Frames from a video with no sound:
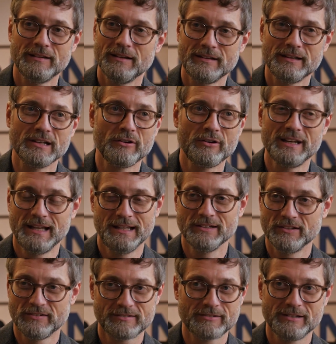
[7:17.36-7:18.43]
you know, an
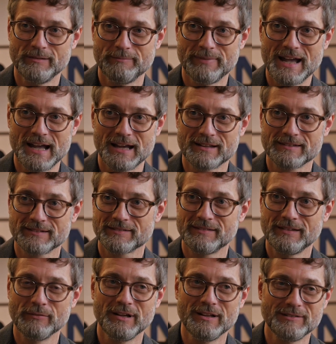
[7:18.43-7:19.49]
industry-backed,
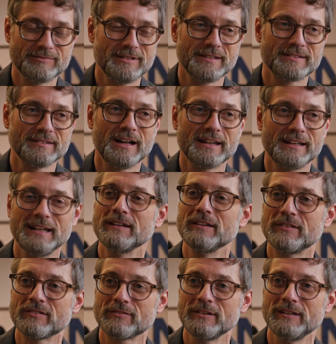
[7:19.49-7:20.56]
well, it's not an
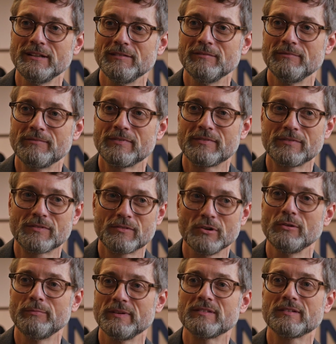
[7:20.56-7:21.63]
industry
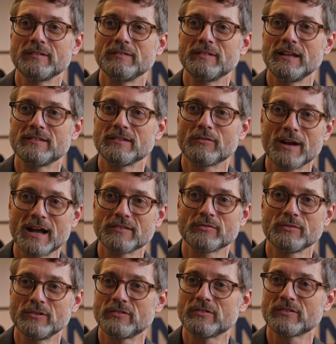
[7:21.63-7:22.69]
group, it's a
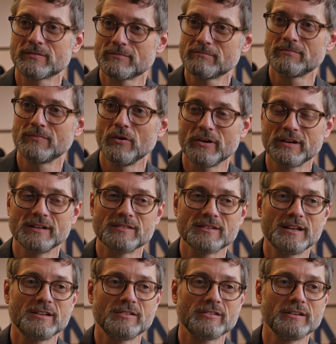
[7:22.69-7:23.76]
grassroots
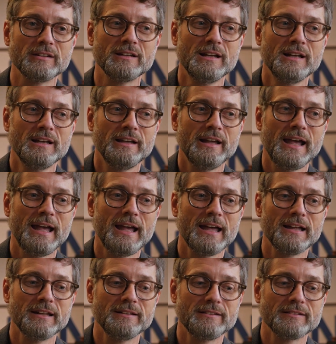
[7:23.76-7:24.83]
organization.
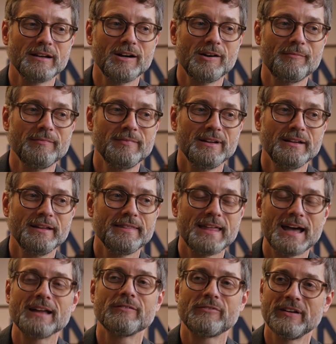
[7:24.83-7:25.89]
And
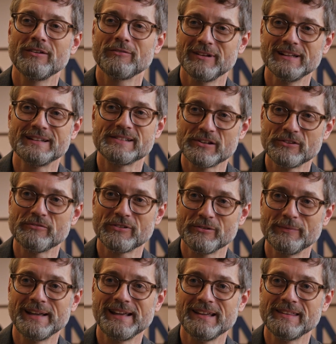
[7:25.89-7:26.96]
that felt really good for
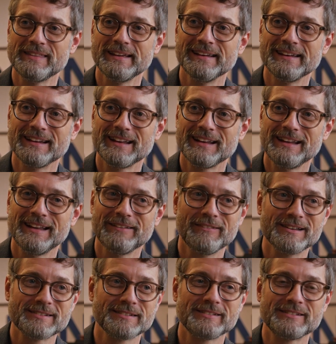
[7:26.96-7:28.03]
me, that it
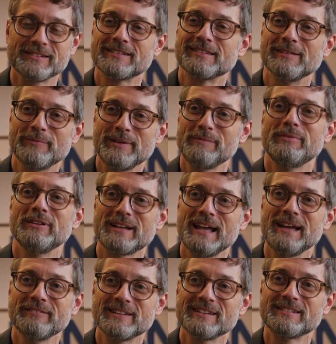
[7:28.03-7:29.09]
wasn't just that people
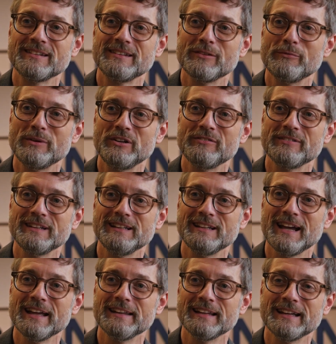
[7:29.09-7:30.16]
came to see the movie
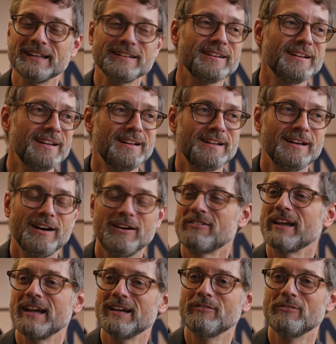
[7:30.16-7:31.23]
and then,
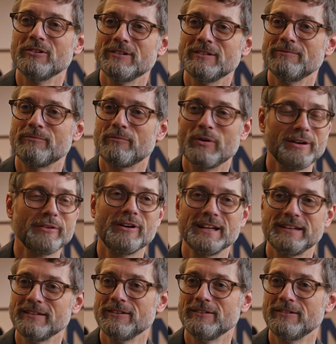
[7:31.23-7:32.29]
okay, well, what do I
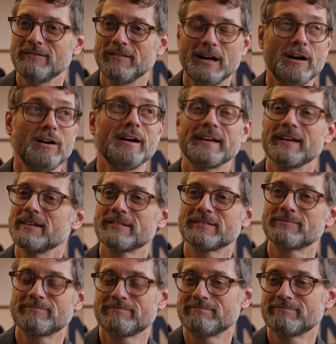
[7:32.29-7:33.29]
do? Oh, I guess